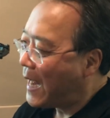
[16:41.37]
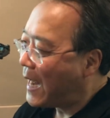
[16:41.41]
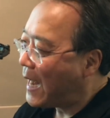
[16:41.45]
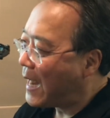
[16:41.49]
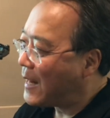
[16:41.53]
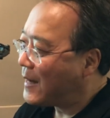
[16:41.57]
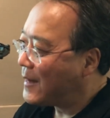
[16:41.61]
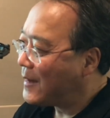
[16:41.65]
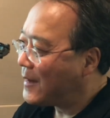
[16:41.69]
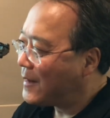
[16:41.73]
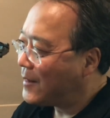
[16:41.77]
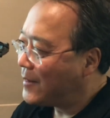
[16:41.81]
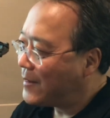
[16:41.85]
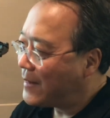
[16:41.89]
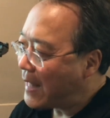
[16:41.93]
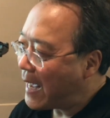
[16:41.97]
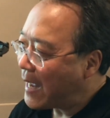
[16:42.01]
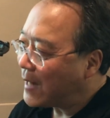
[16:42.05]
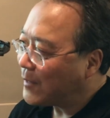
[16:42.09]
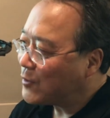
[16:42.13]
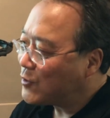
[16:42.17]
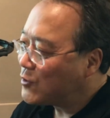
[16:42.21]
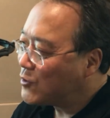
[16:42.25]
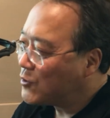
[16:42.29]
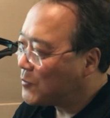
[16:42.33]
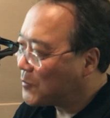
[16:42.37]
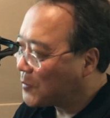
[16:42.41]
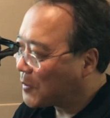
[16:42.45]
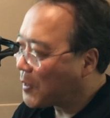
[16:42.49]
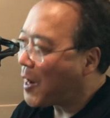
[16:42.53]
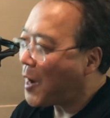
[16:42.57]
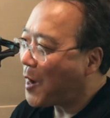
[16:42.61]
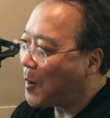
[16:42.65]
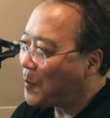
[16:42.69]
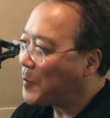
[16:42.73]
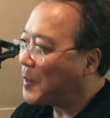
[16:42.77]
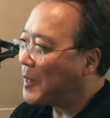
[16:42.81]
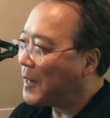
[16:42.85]
and that
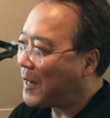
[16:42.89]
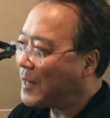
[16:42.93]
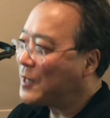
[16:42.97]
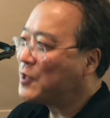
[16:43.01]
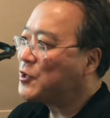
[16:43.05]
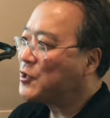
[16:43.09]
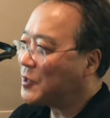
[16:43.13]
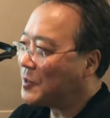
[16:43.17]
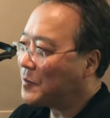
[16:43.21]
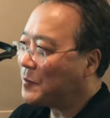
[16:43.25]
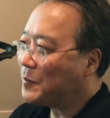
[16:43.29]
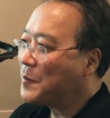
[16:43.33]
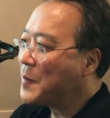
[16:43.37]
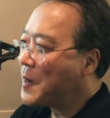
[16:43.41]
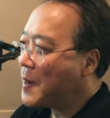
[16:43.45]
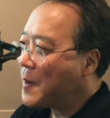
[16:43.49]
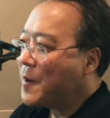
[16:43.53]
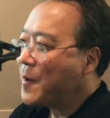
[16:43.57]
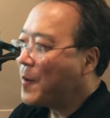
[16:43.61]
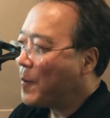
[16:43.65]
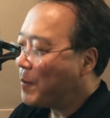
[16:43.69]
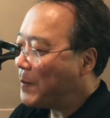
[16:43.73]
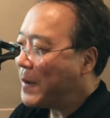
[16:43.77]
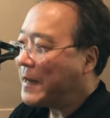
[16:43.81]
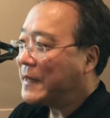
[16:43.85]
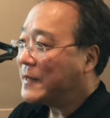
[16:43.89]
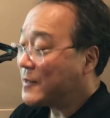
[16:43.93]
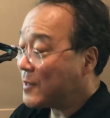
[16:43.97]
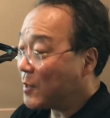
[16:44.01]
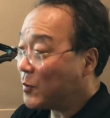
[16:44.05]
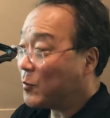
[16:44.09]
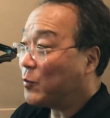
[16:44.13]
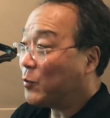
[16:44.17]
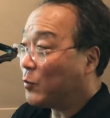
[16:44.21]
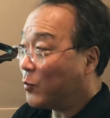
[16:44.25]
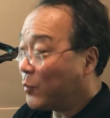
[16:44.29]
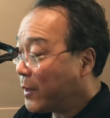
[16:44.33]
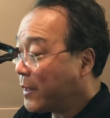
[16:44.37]
combination makes it
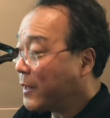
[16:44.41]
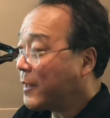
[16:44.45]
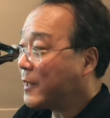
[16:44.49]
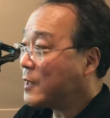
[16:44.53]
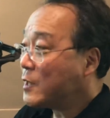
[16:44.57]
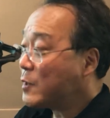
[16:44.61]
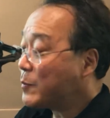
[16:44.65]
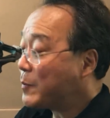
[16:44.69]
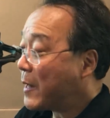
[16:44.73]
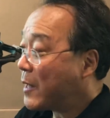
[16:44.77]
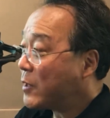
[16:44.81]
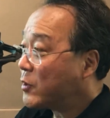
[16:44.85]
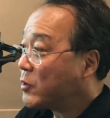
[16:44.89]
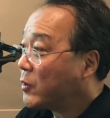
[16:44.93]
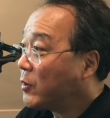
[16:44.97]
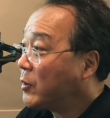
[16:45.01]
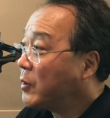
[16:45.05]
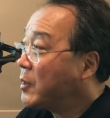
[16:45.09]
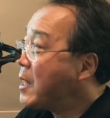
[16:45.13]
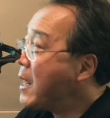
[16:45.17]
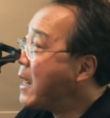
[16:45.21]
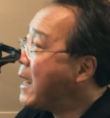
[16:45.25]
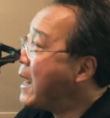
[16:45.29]
really special.